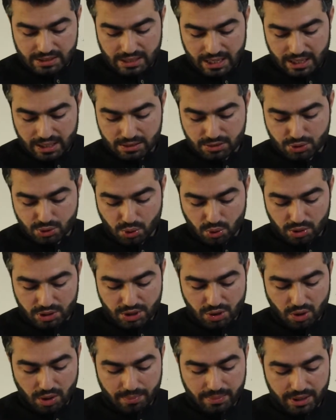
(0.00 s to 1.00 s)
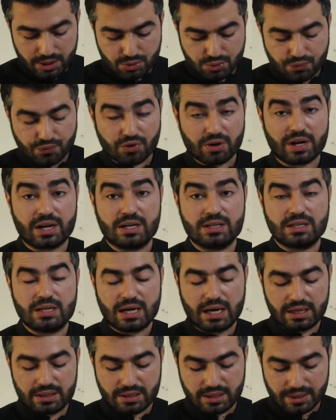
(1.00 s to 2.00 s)
and told Roebling to forget the
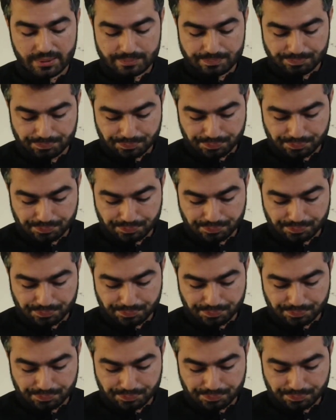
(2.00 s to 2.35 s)
idea.